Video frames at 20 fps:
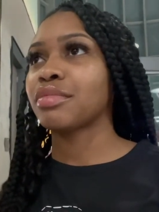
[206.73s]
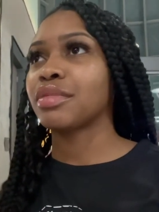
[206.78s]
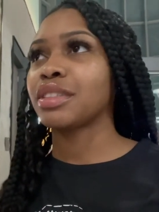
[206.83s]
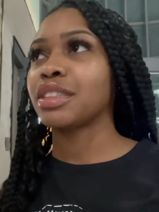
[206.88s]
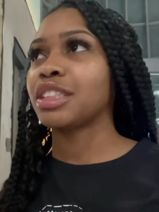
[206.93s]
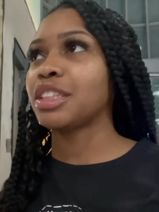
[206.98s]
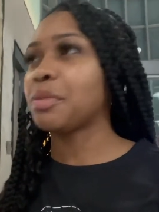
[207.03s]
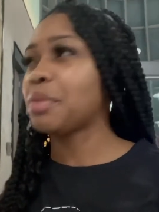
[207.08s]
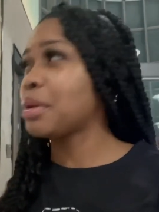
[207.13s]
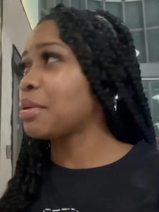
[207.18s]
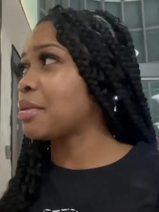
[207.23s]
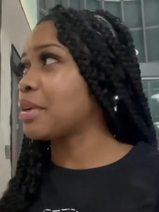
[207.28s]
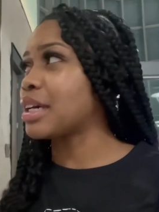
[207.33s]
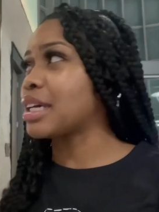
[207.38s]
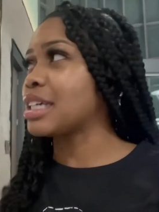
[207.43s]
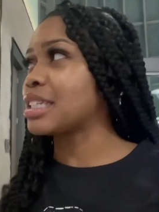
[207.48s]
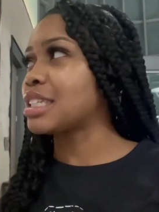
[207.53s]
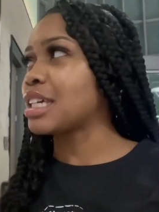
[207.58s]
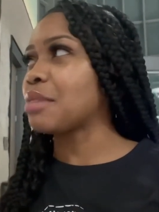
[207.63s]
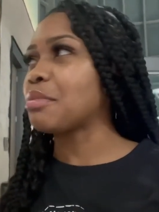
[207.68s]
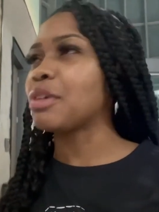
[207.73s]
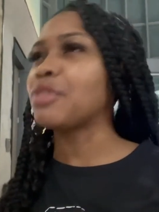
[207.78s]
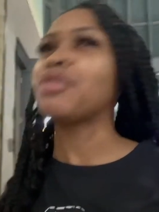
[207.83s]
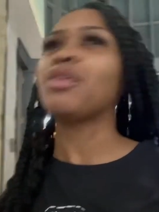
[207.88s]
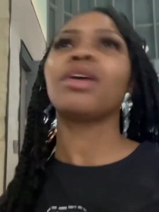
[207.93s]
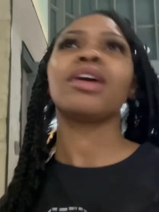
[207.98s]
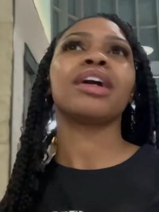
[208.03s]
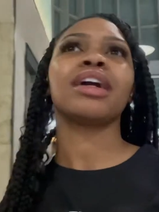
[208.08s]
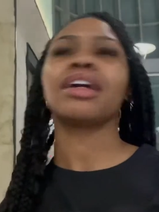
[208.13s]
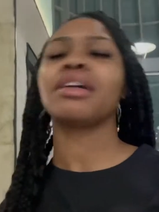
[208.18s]
so people can get some
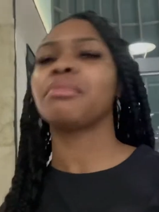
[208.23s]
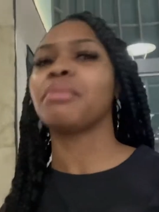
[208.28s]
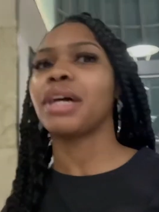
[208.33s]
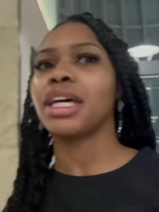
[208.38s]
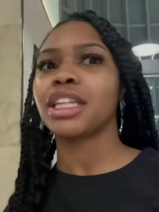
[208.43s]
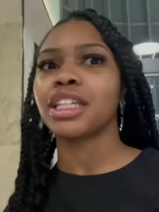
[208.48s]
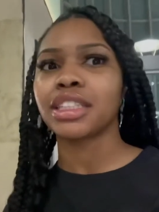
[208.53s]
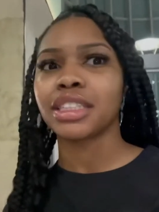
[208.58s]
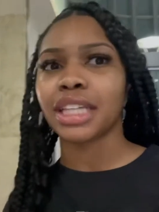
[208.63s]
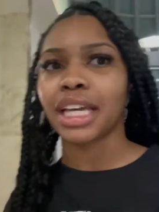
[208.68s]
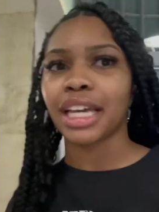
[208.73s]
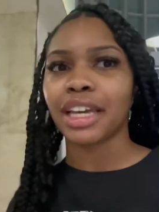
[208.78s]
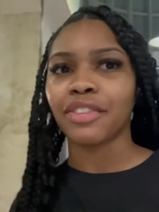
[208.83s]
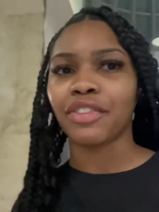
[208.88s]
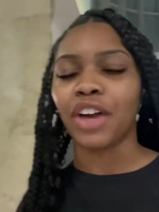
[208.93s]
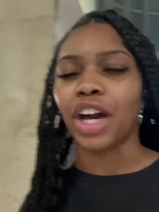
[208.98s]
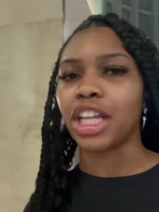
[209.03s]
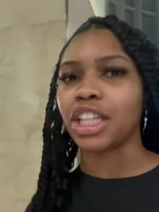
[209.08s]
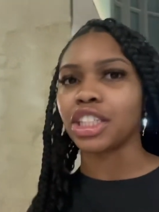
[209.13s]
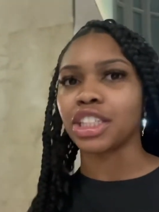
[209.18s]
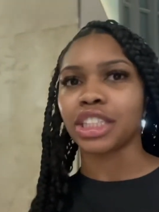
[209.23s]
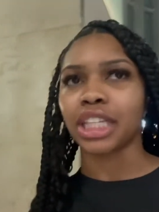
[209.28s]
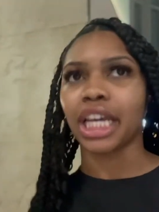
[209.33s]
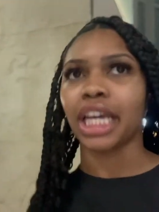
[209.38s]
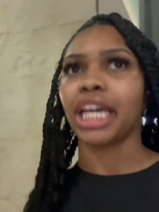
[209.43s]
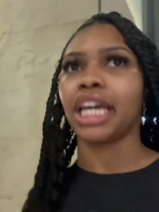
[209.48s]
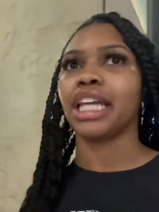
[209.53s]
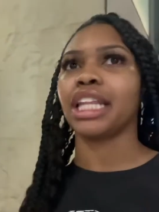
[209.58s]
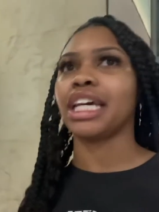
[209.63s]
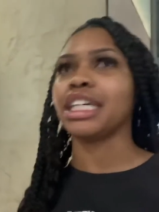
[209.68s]
before Mother's Day, Father's
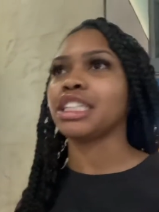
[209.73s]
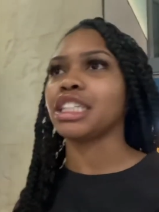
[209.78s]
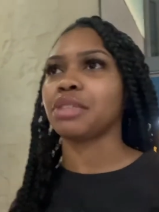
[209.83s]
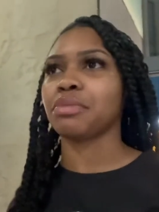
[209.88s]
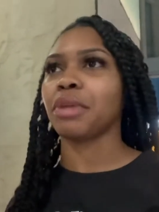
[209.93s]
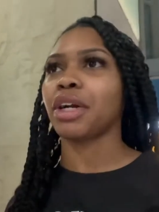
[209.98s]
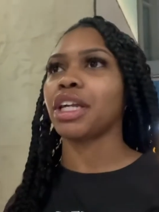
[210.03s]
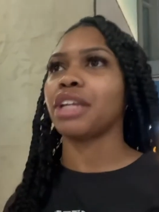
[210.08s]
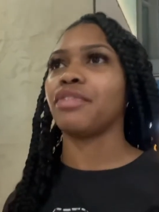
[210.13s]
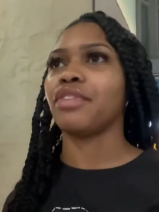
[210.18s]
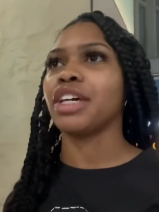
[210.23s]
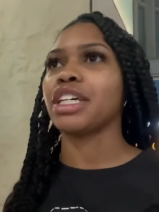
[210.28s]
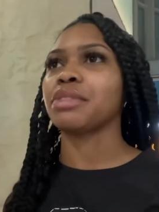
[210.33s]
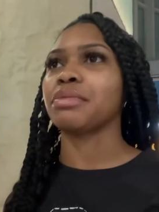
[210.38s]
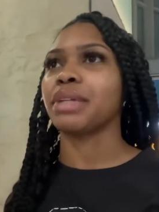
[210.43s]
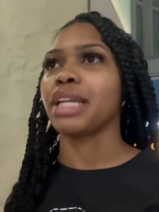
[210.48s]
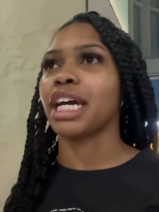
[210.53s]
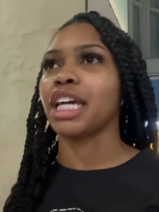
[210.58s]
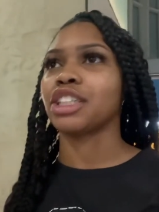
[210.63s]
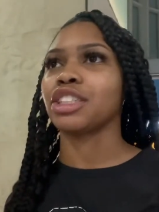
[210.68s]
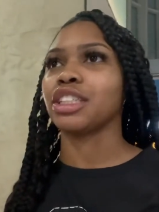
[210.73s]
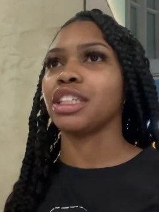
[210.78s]
Day. That's a smart That's investment. One time actually.